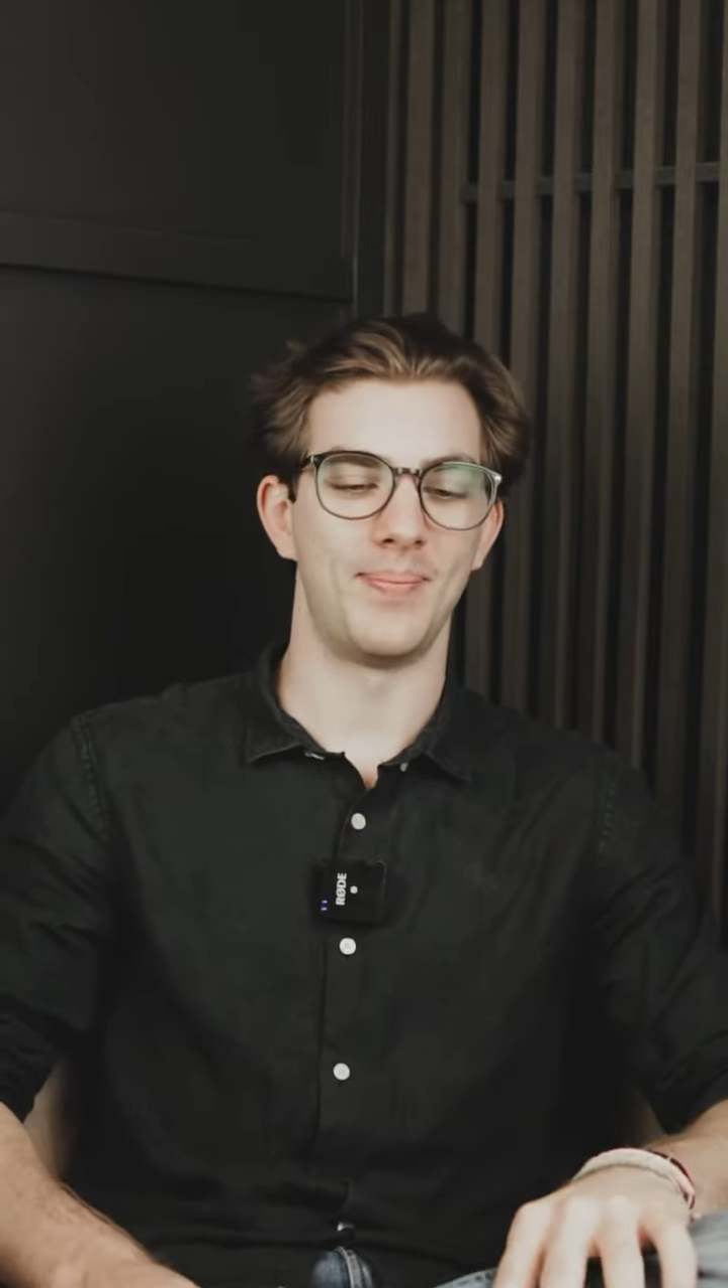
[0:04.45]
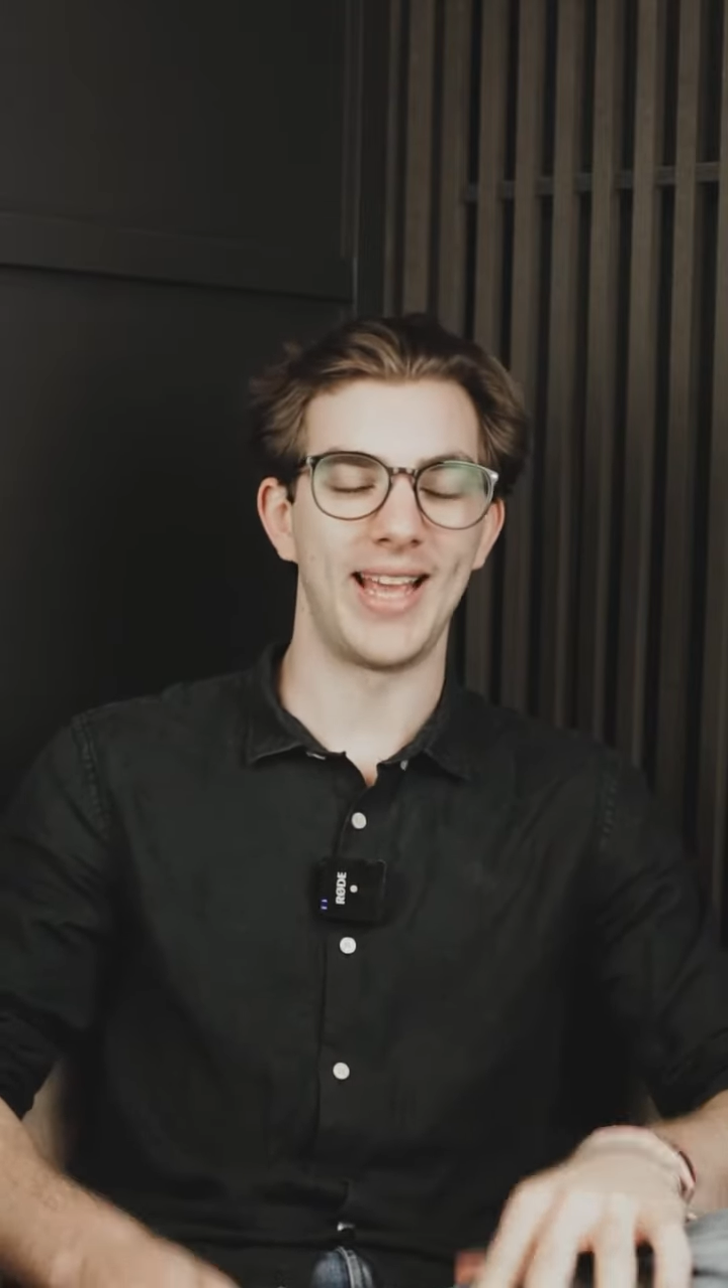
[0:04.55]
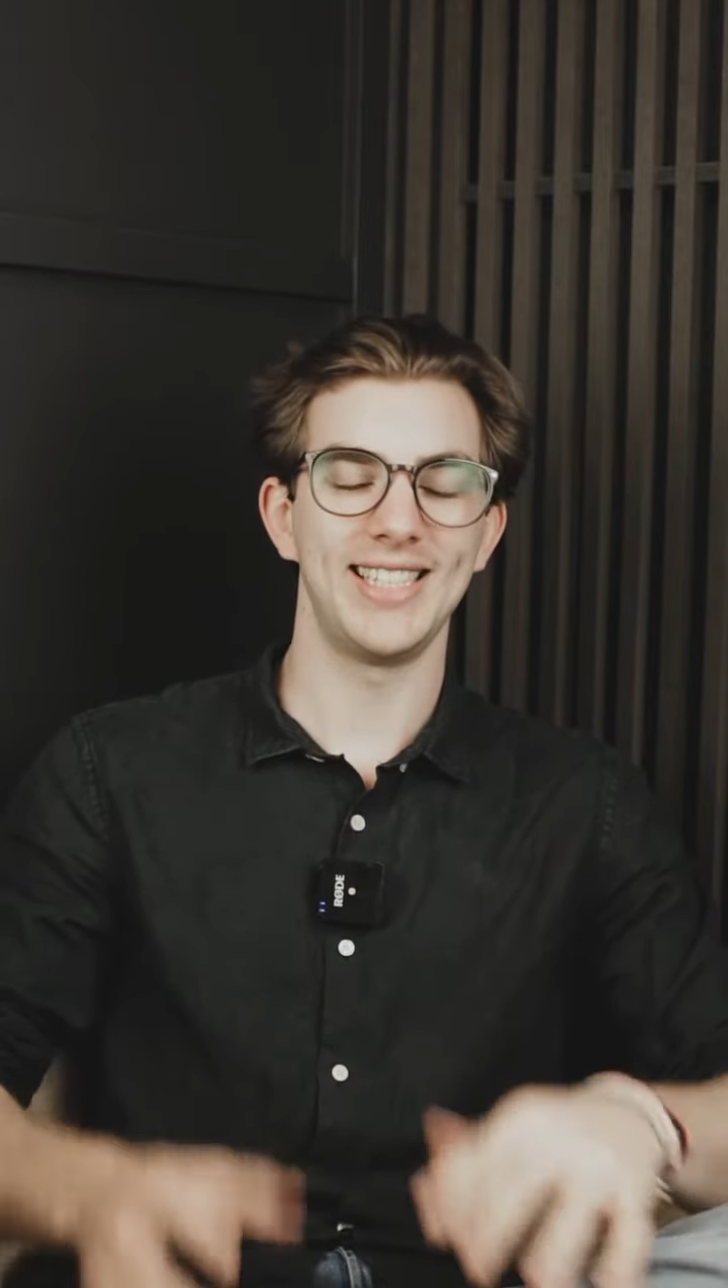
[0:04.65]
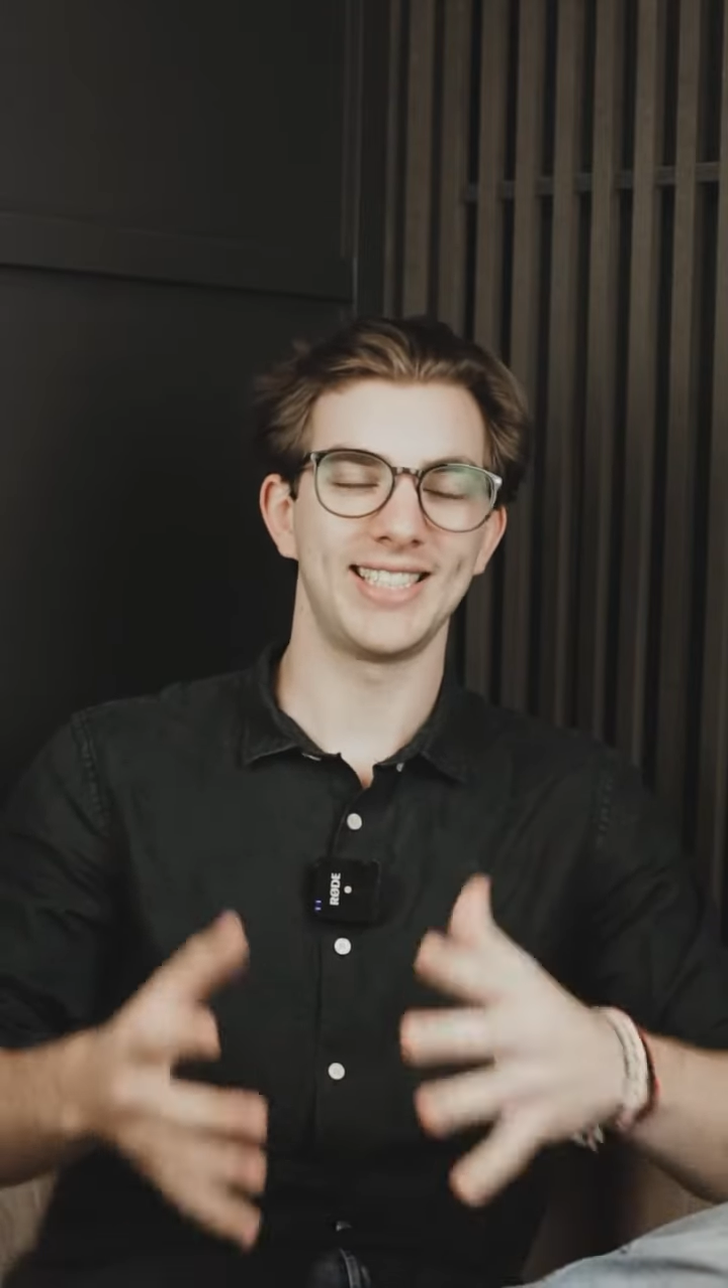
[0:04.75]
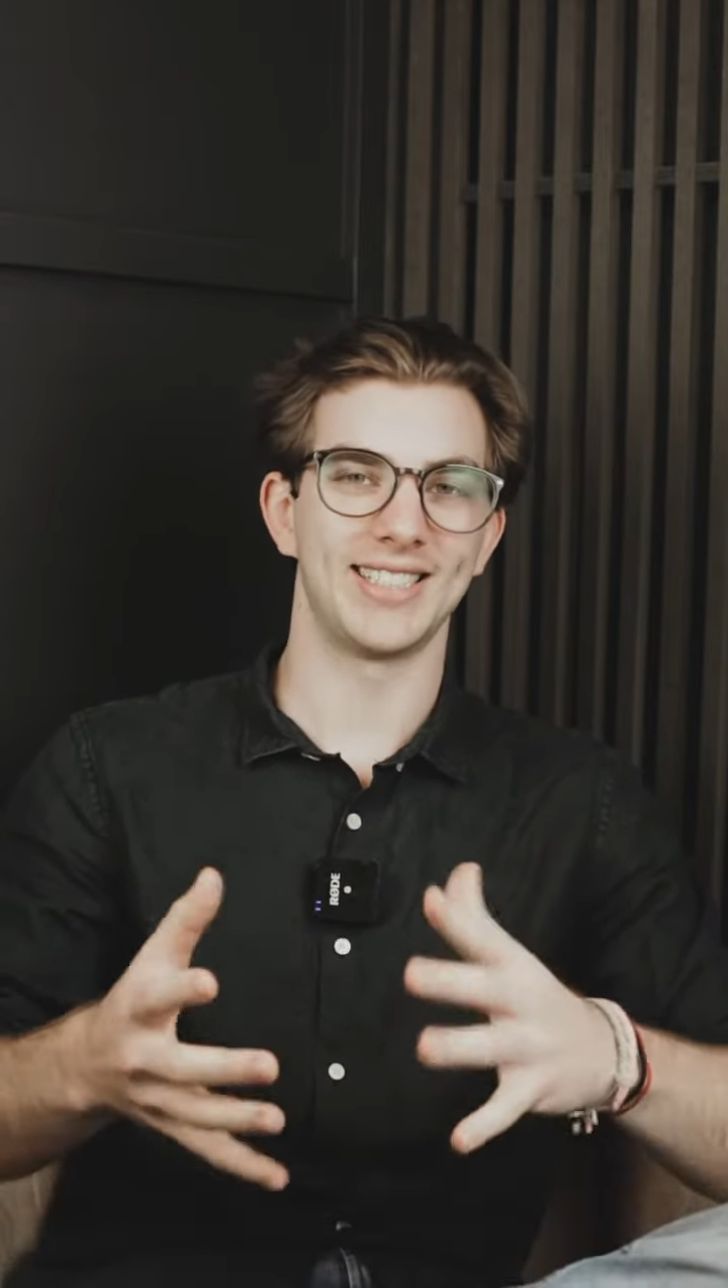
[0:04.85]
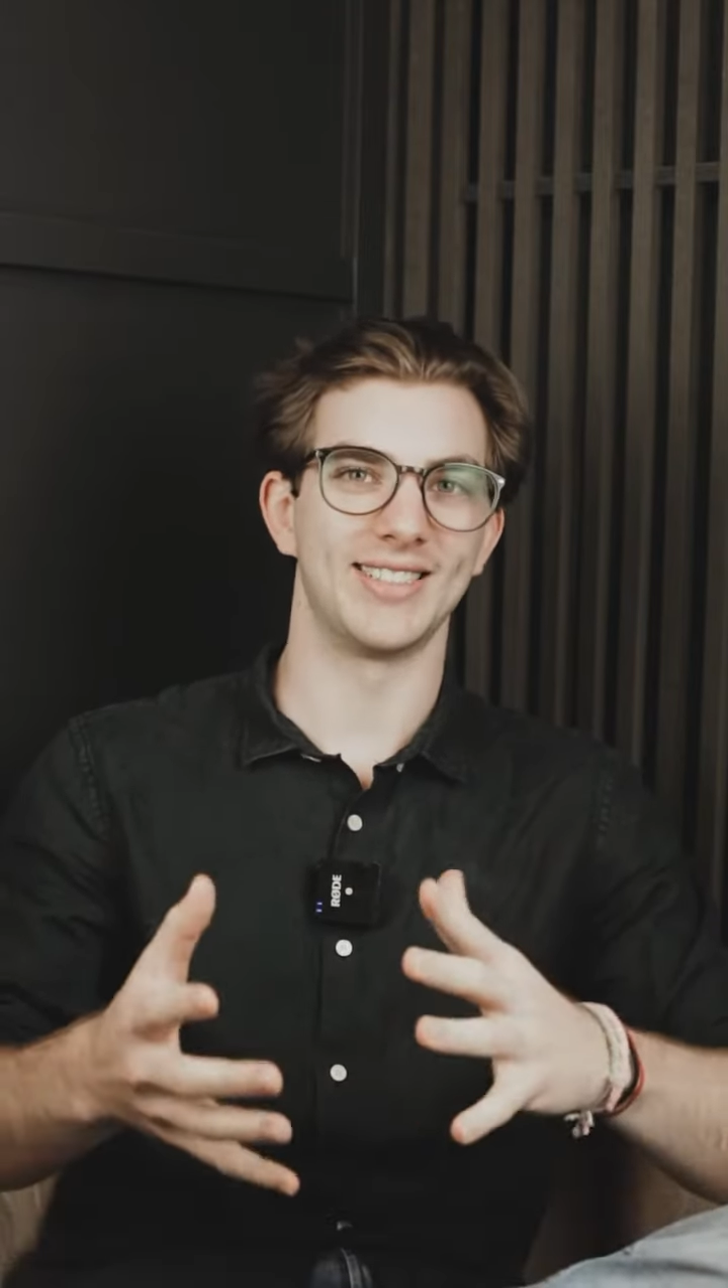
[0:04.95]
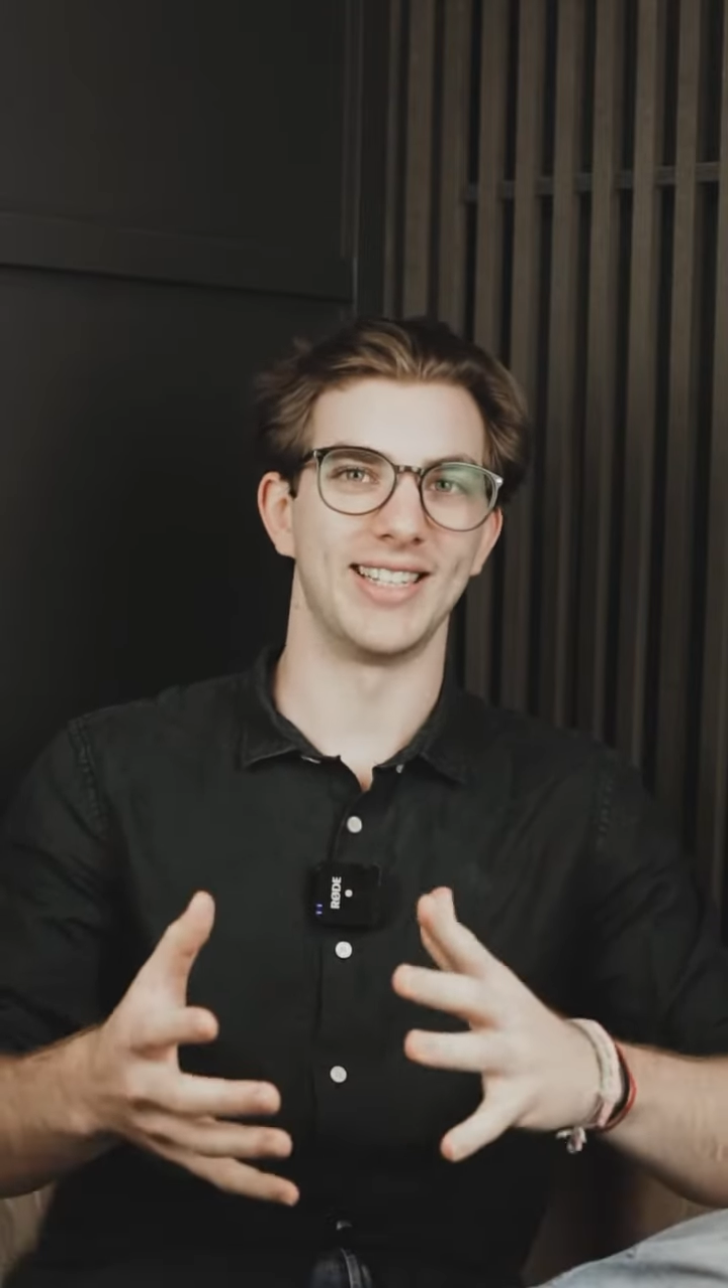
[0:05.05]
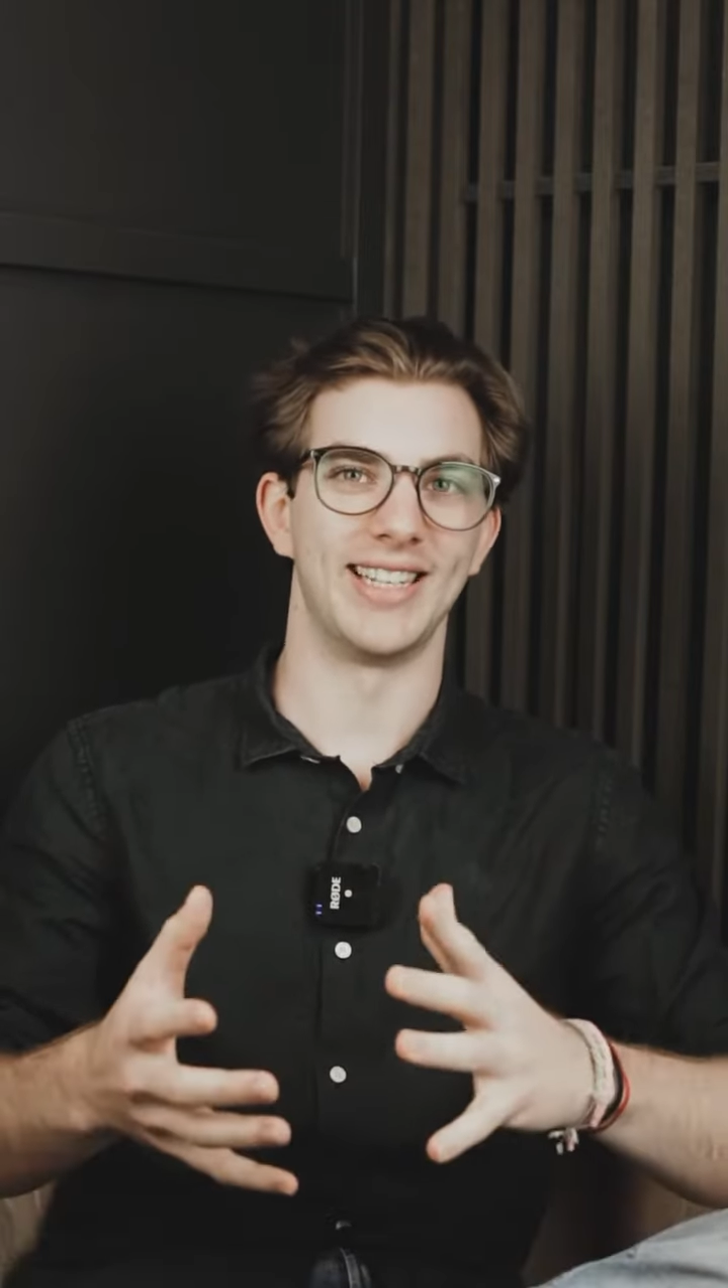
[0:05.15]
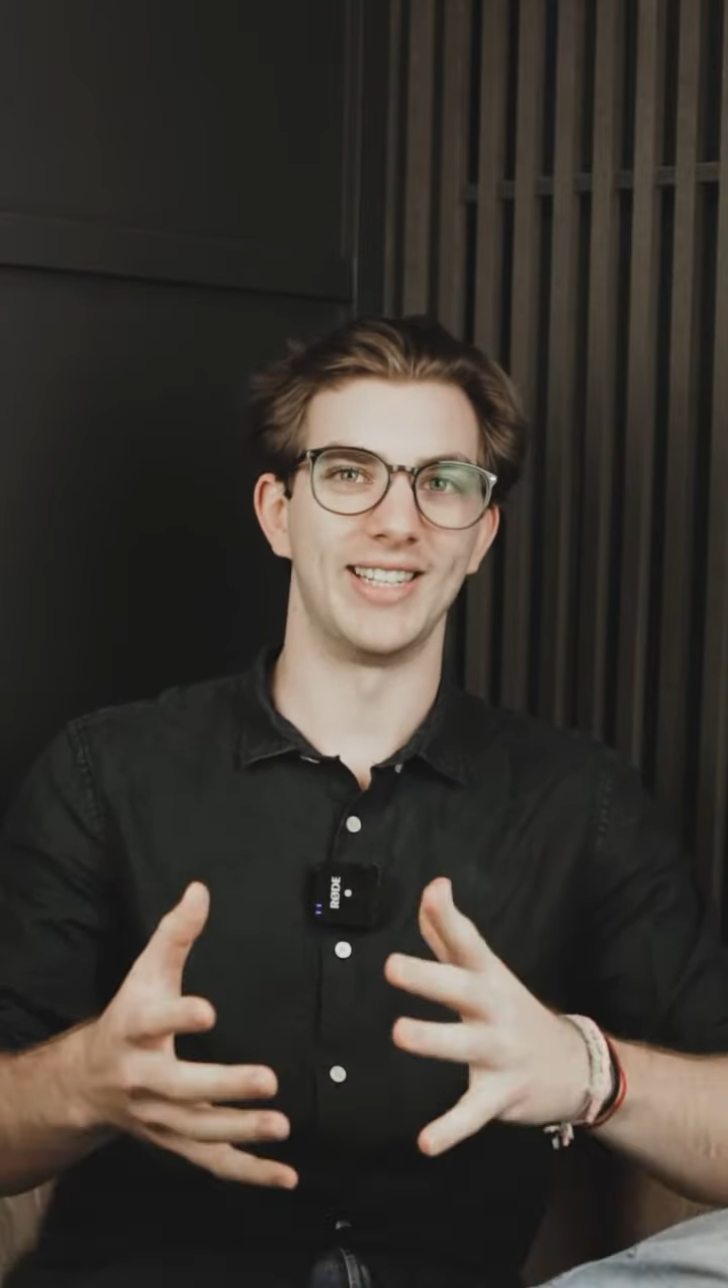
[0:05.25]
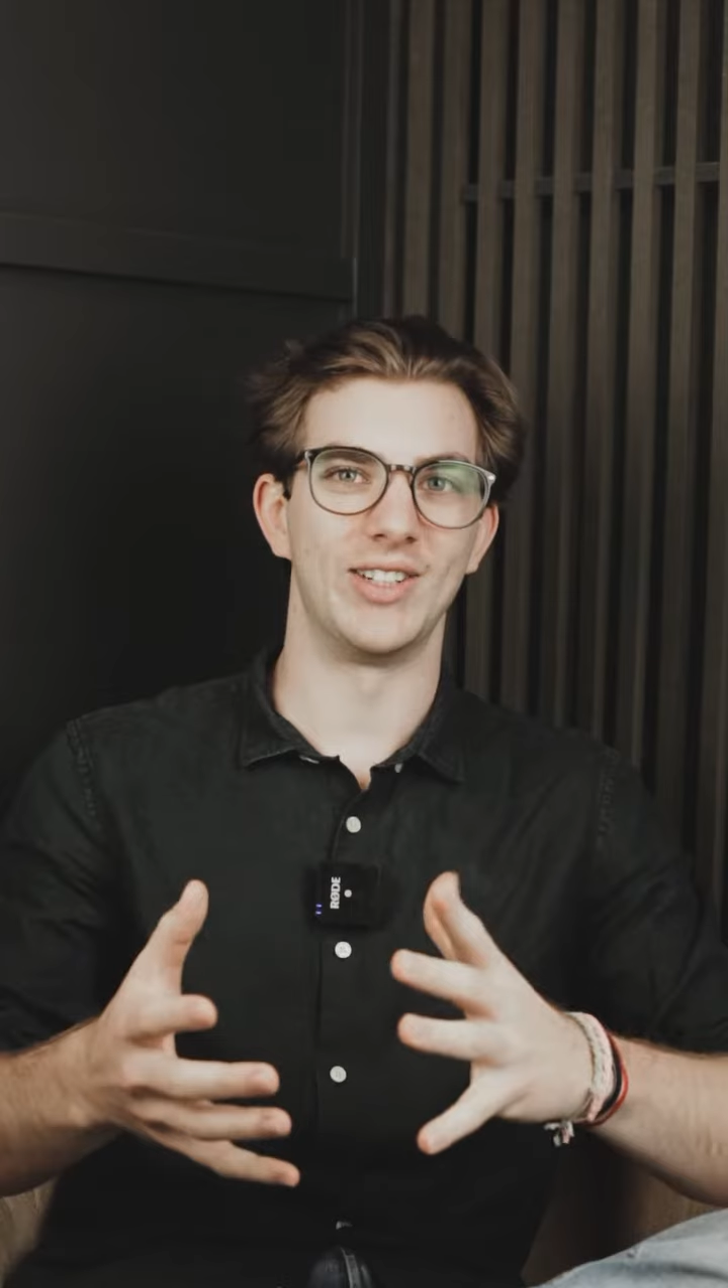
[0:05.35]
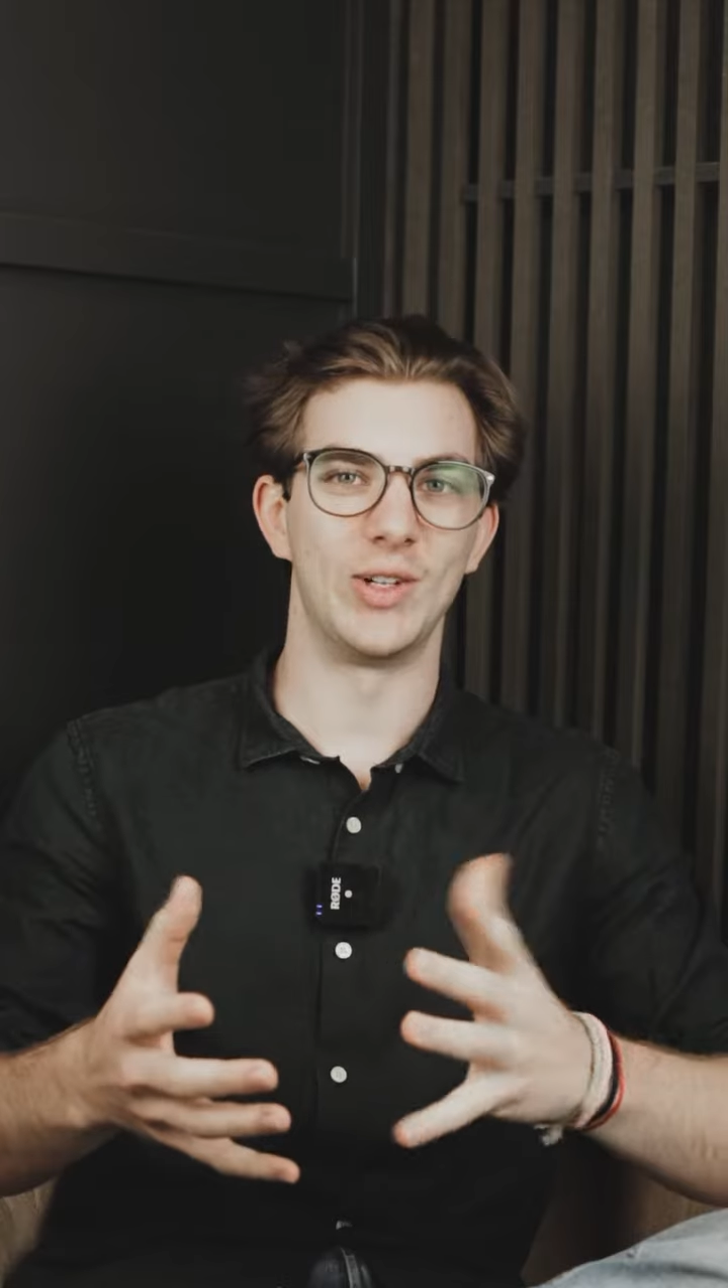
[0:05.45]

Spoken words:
Basically,